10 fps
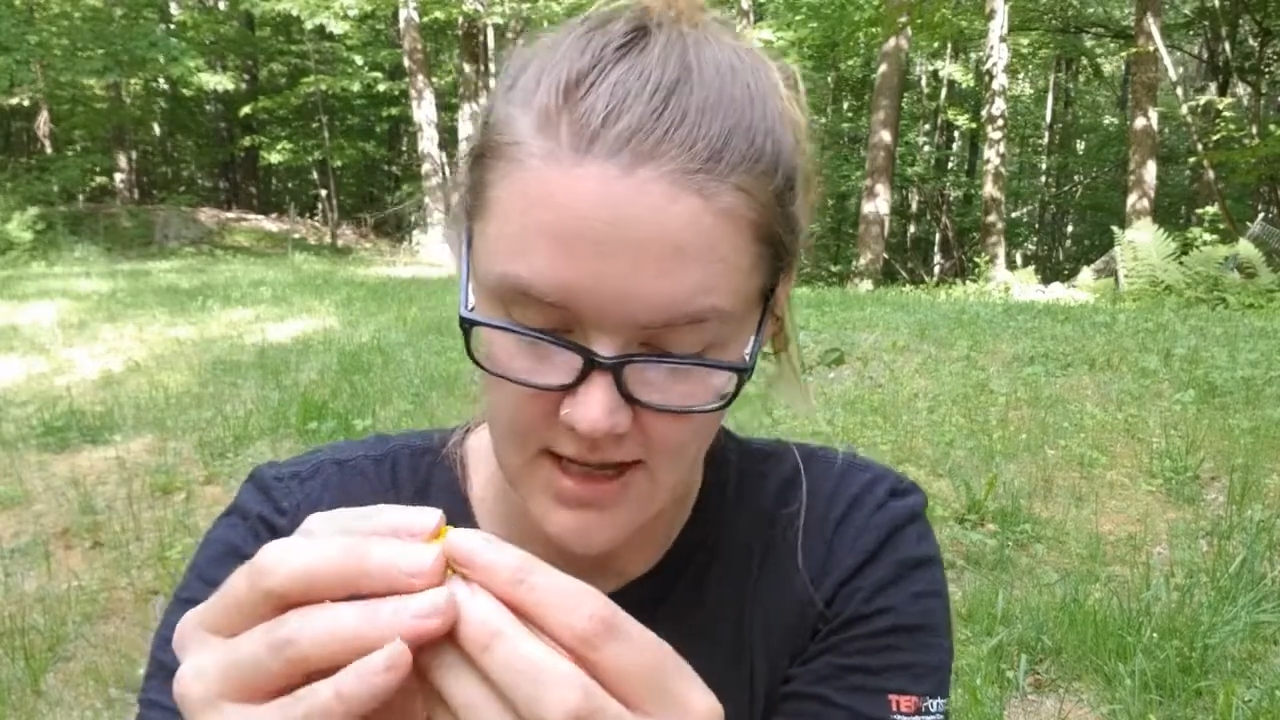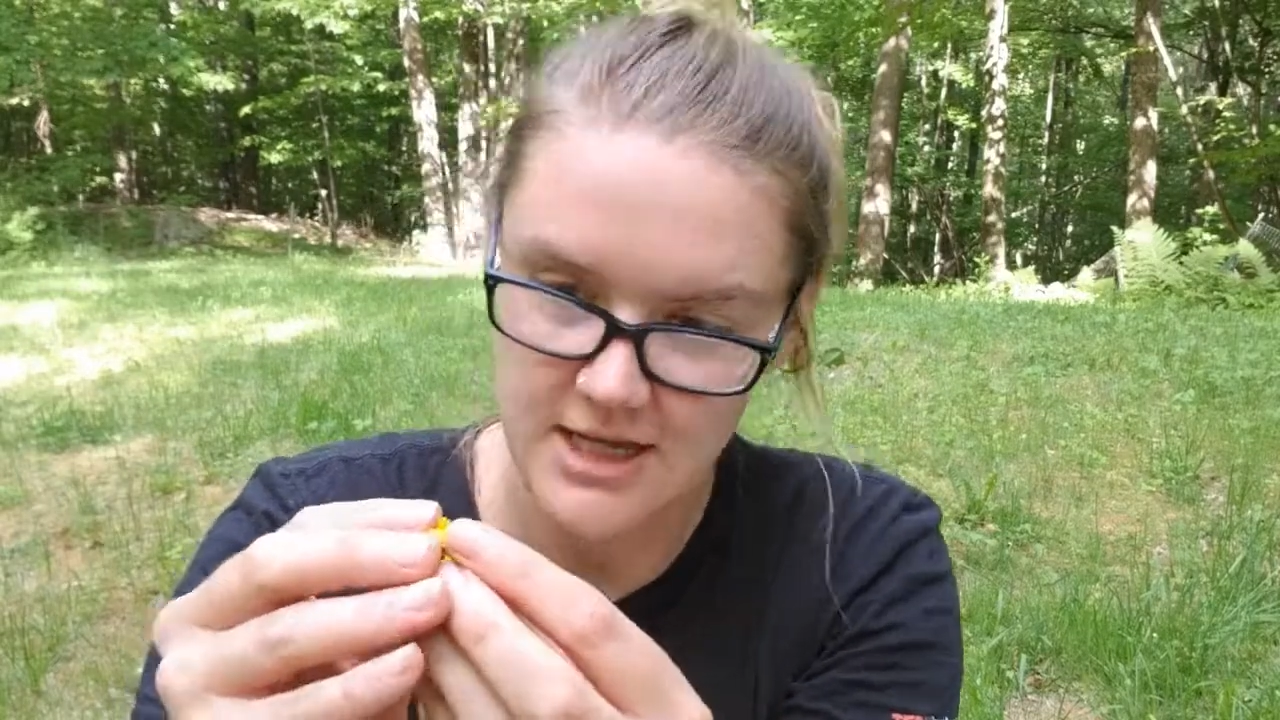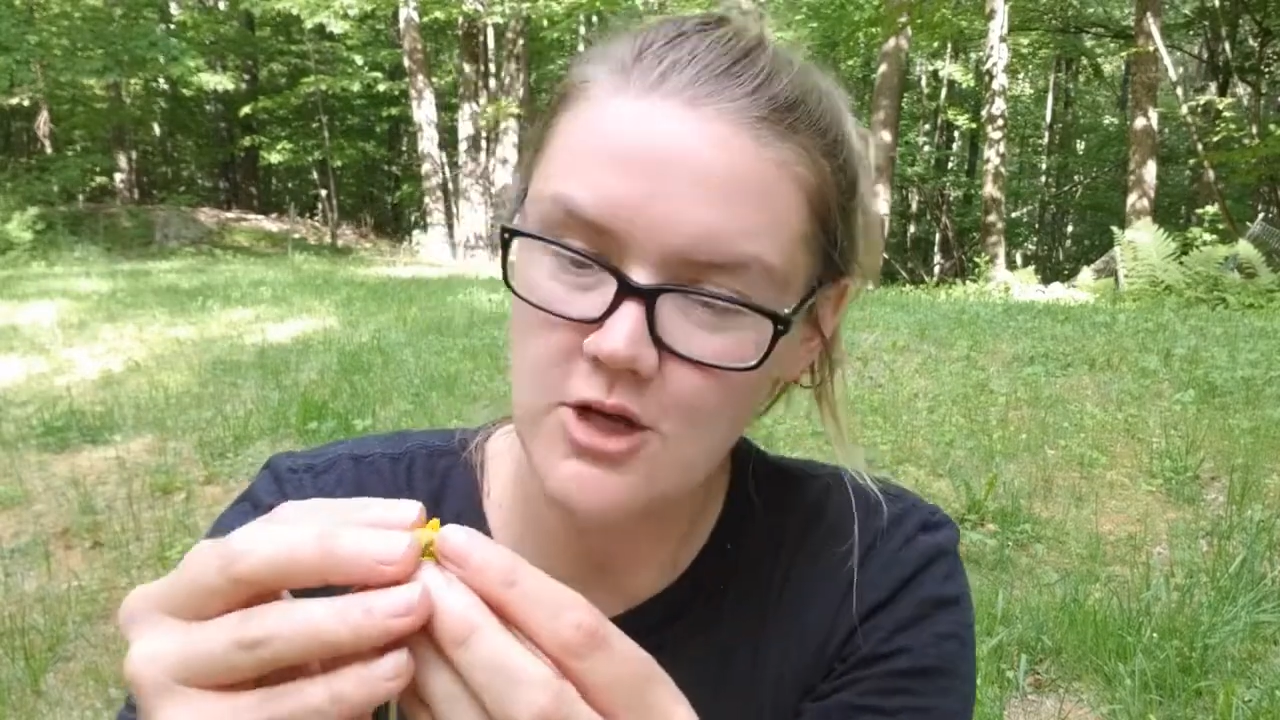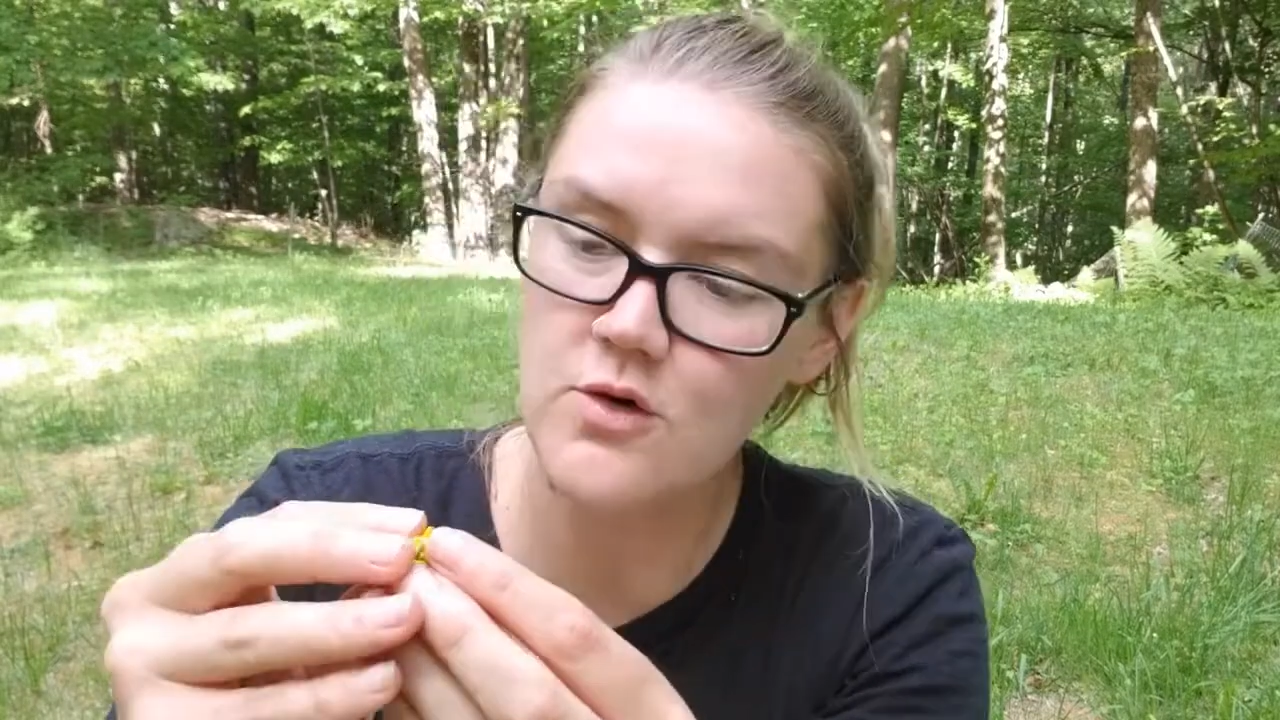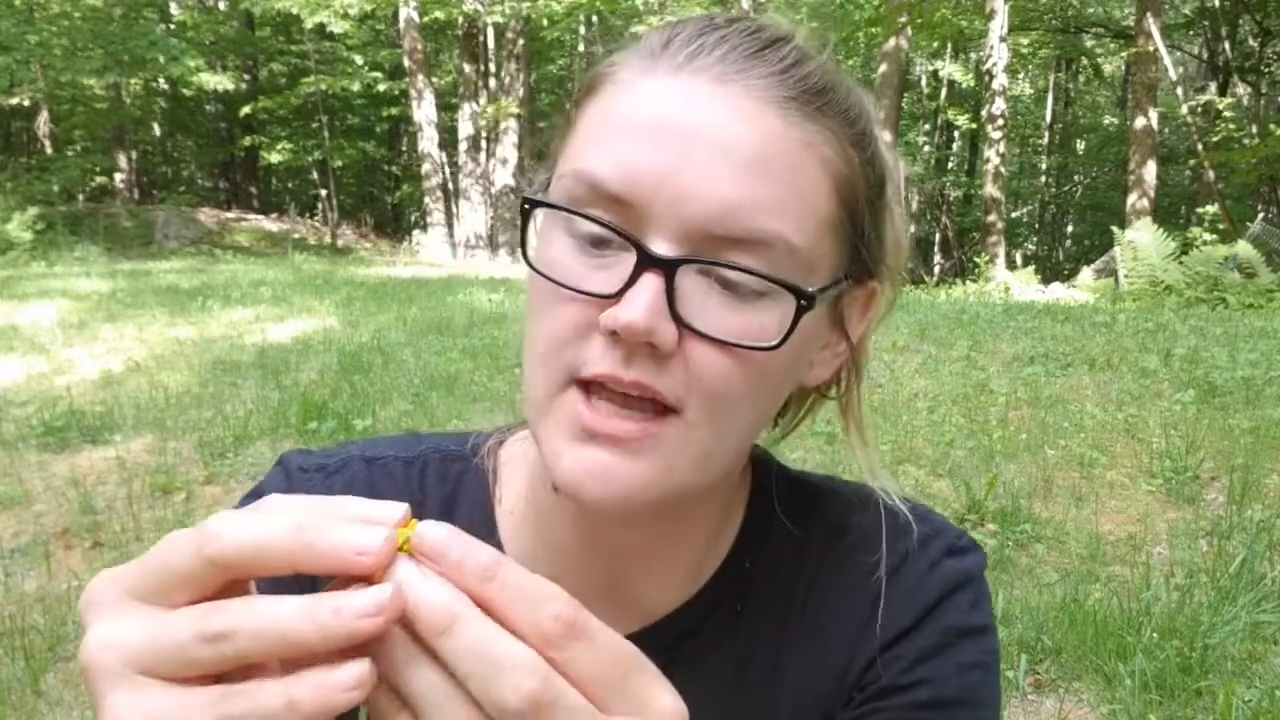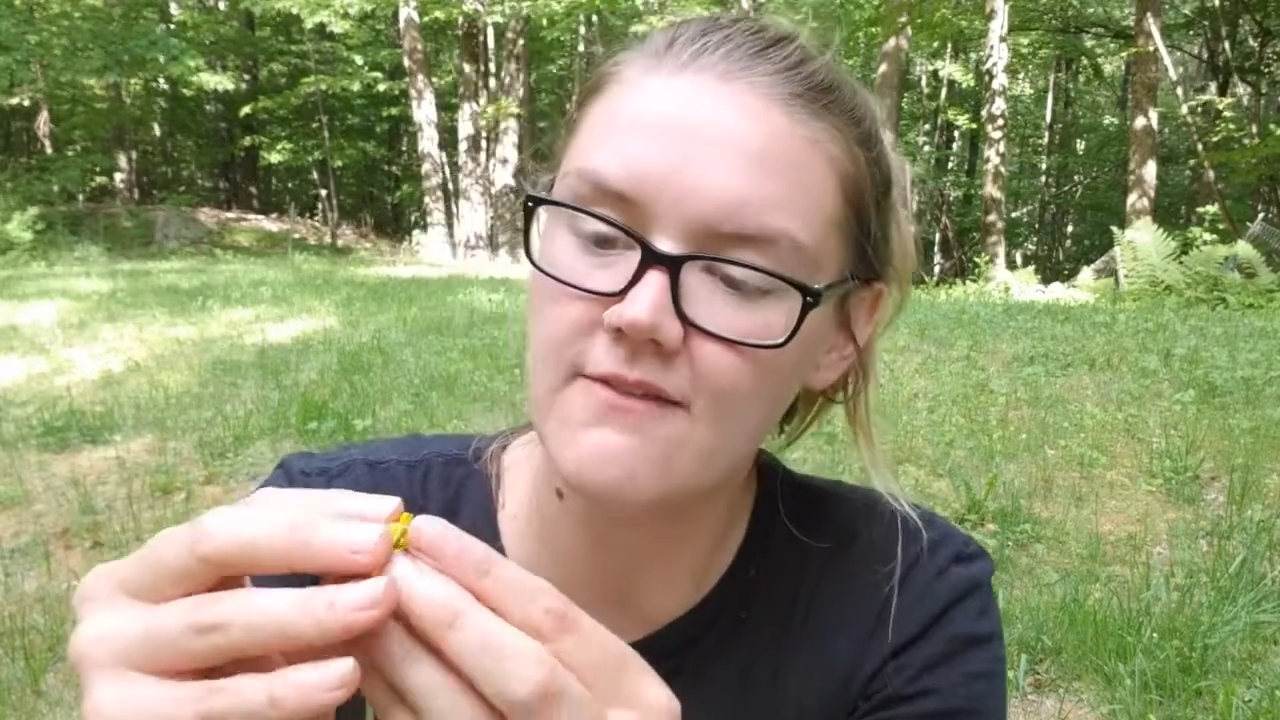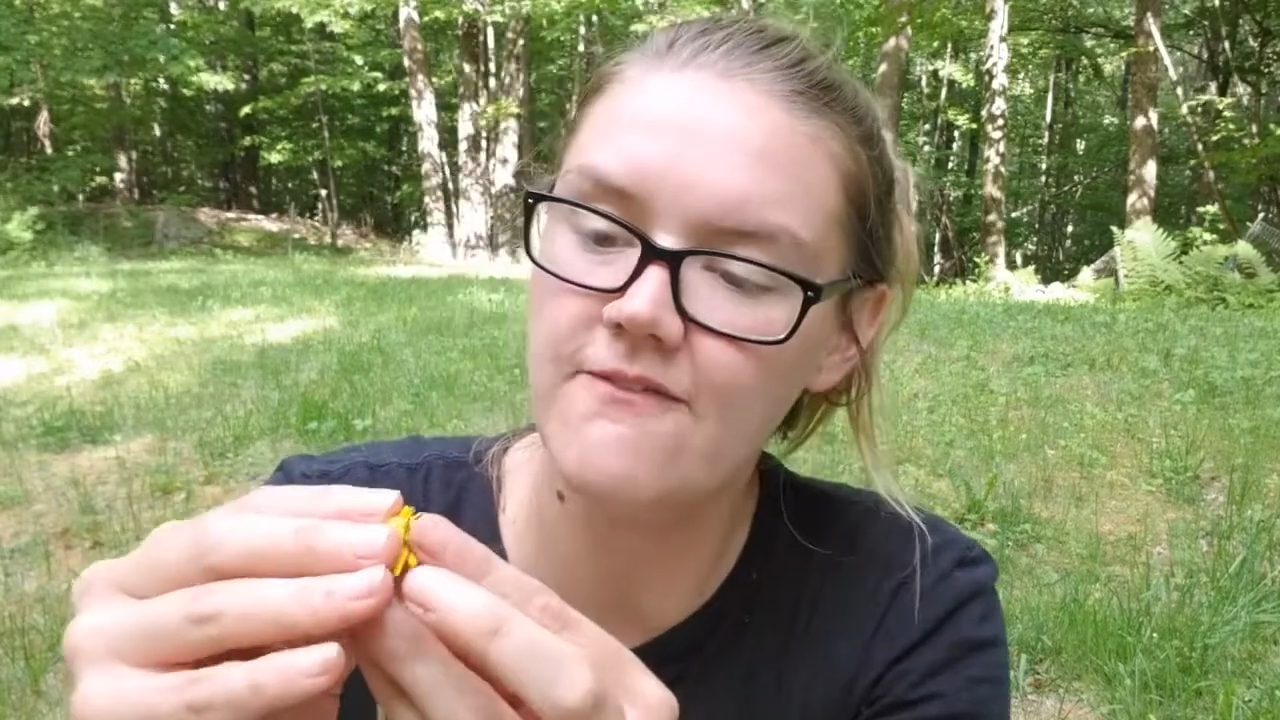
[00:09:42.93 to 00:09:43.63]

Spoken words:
You can